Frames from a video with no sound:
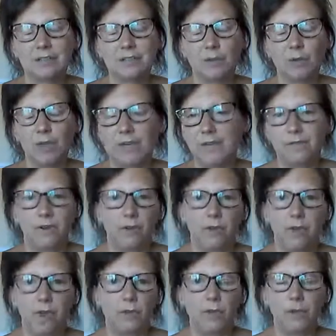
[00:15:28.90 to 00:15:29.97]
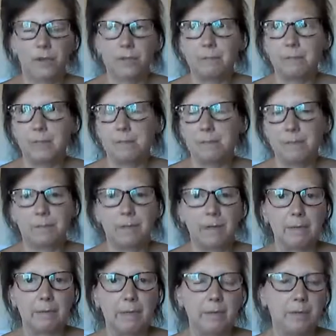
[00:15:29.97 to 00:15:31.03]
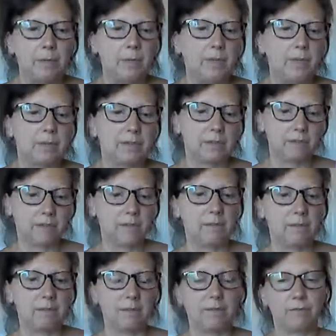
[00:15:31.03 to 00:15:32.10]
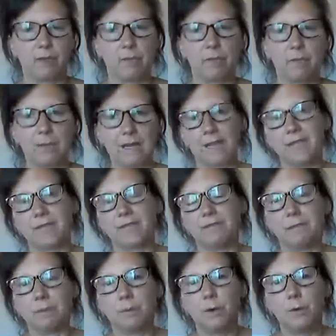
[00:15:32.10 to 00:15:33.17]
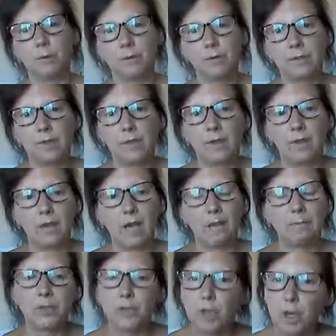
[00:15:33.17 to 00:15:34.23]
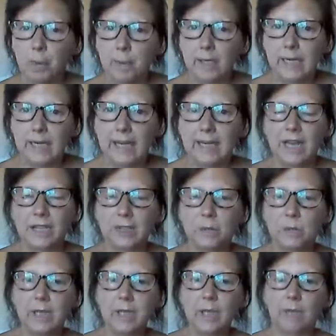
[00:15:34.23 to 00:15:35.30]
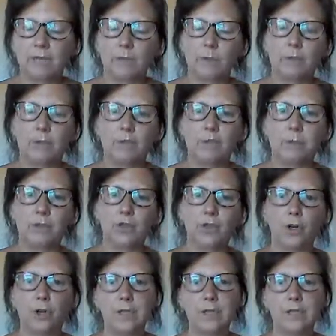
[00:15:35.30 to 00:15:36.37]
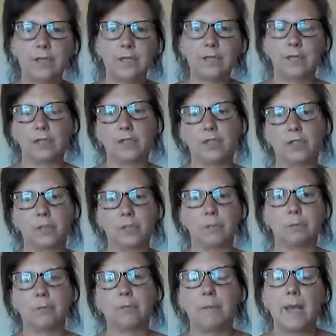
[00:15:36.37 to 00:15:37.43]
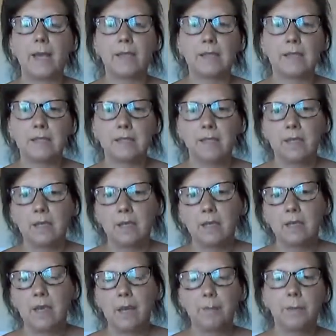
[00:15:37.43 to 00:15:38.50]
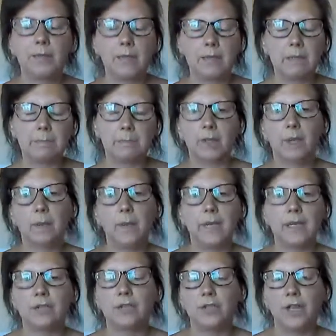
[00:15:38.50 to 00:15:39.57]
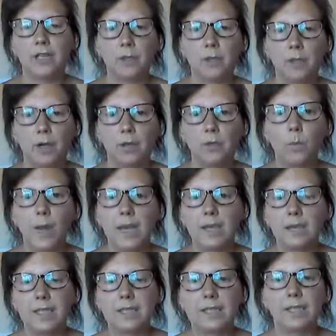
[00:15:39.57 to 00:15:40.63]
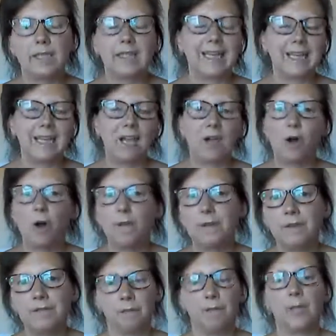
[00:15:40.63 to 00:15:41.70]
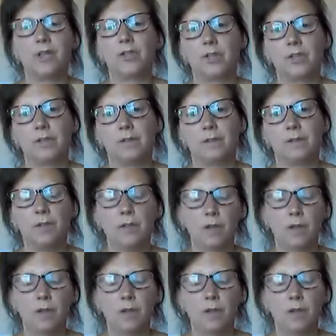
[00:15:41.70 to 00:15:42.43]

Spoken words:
relief for a lot of your symptoms in perimenopause. I run my class every month. I'm just opening it next week. If you want to come and join us, there's still some space. I'll put the link below where you can get on the wait list, and you can get all the information